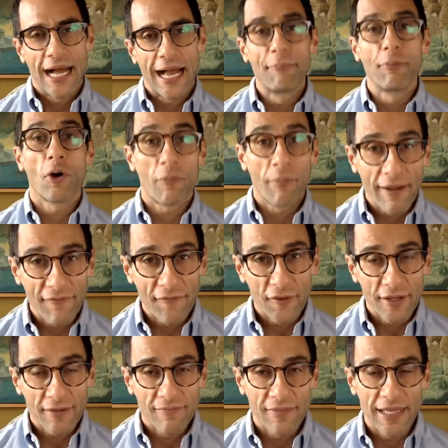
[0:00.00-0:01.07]
I broke my
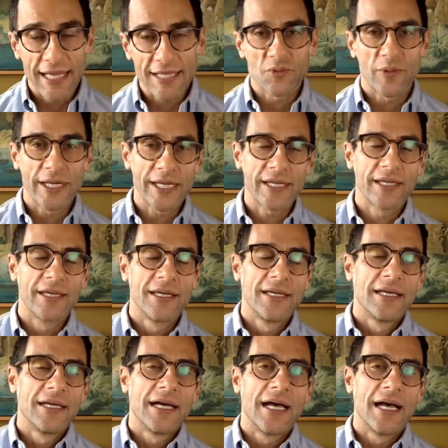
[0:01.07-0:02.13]
foot last week,
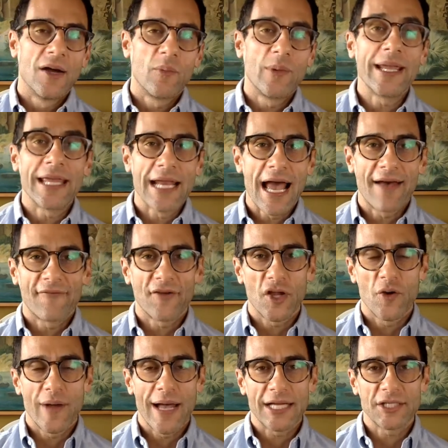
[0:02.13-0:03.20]
a week and a half
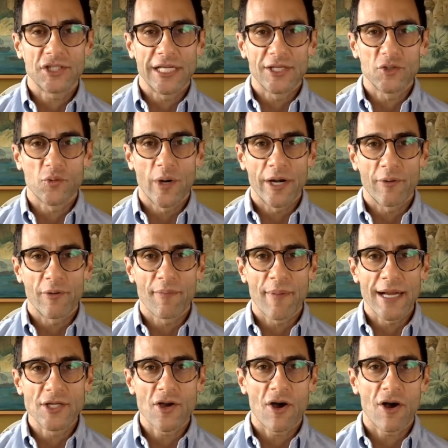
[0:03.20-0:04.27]
ago actually. I was running with
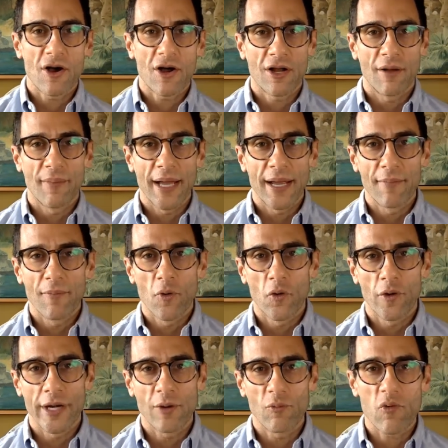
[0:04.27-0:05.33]
my dog on my
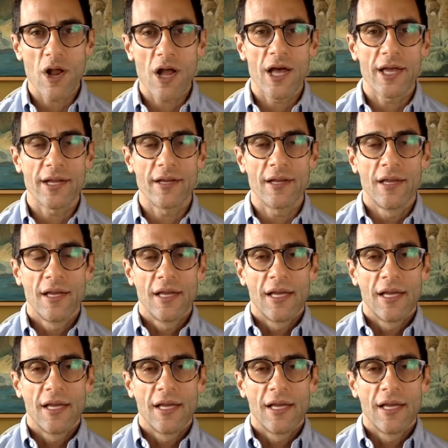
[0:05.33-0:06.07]
morning run.